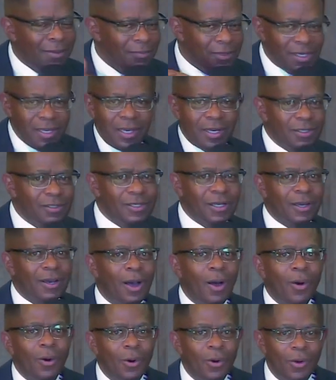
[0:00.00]
years
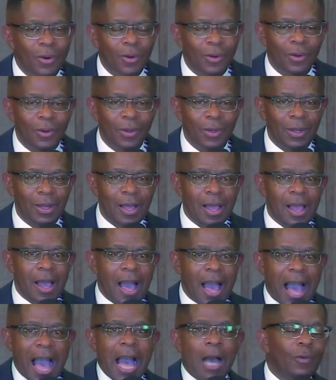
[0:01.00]
ago,
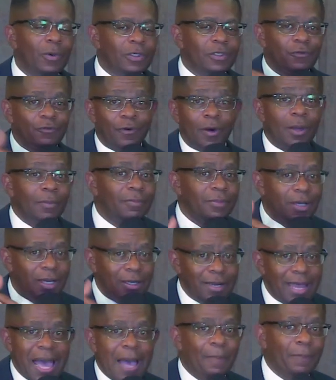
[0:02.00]
I was from
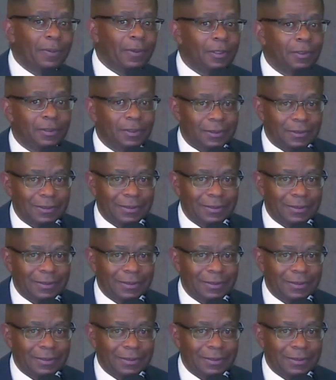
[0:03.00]
Kannapolis,